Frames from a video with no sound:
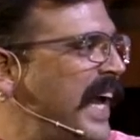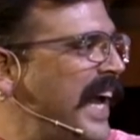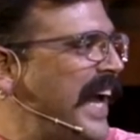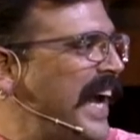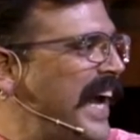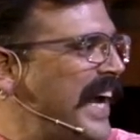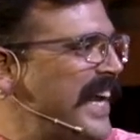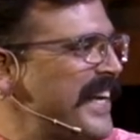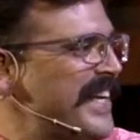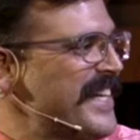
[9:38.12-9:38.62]

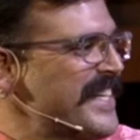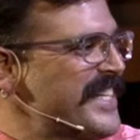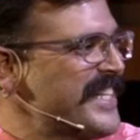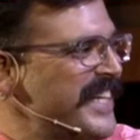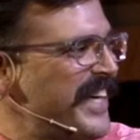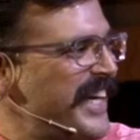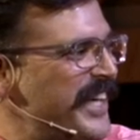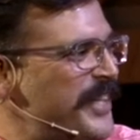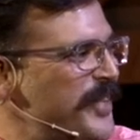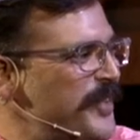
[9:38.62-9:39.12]
and
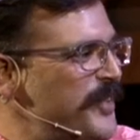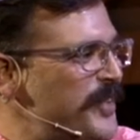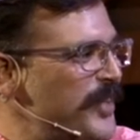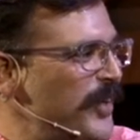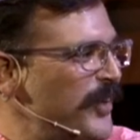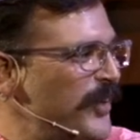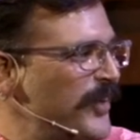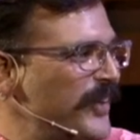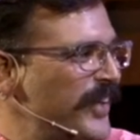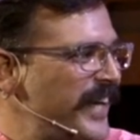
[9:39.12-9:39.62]
decide you
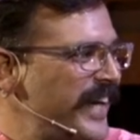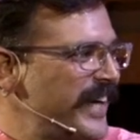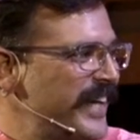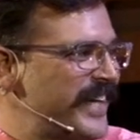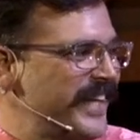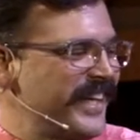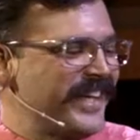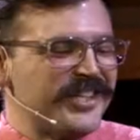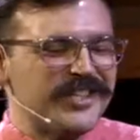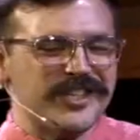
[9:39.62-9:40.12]
don't like
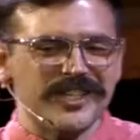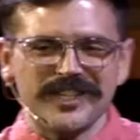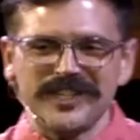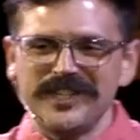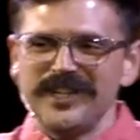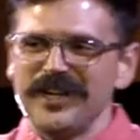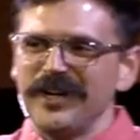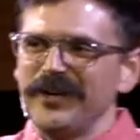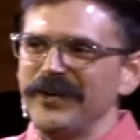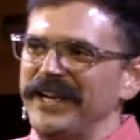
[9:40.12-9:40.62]
it, just
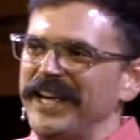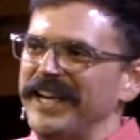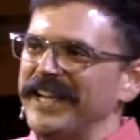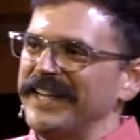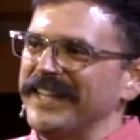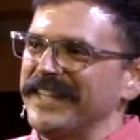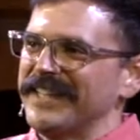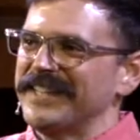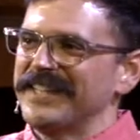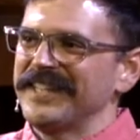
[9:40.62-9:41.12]
donate
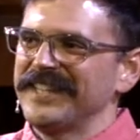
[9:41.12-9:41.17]
it.